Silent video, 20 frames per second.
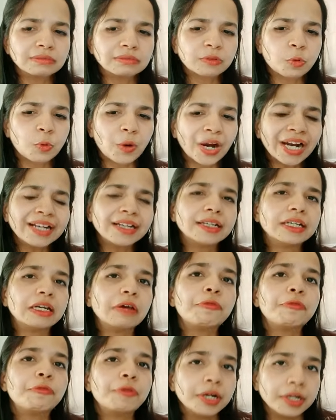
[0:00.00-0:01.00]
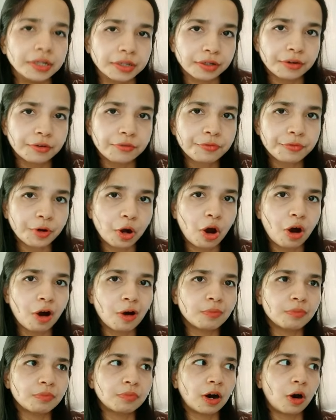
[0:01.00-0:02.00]
quite different
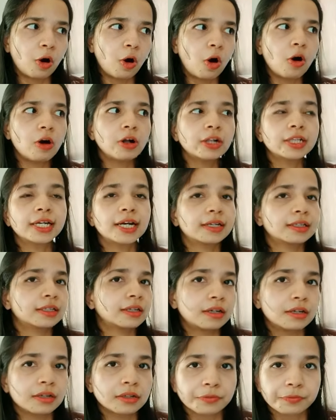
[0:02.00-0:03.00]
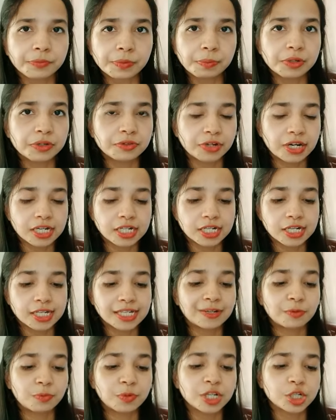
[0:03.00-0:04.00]
from all the other women writers
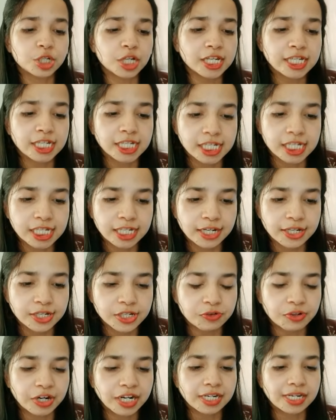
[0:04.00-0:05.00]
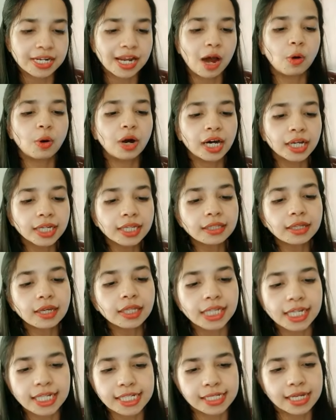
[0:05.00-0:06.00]
that we just discussed right now. Anita
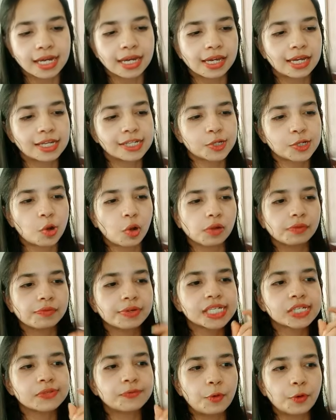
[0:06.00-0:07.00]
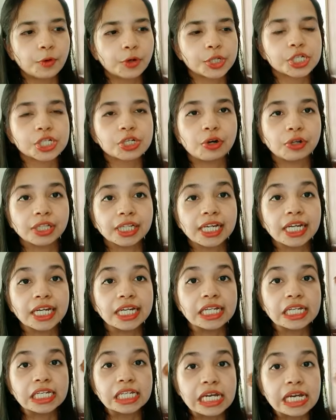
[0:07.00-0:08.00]
Desai has always focused on the
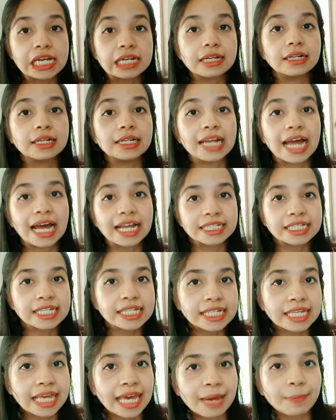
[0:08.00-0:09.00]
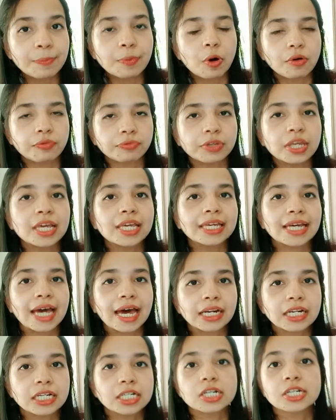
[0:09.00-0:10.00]
interior landscape of the
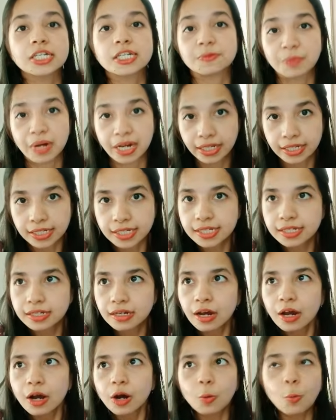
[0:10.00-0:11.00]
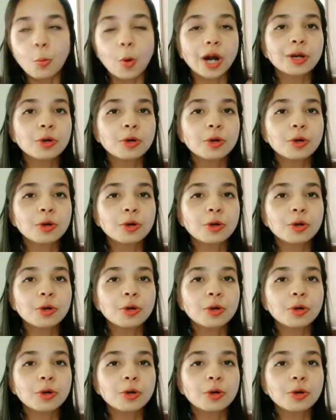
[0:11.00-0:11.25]
characters' minds. What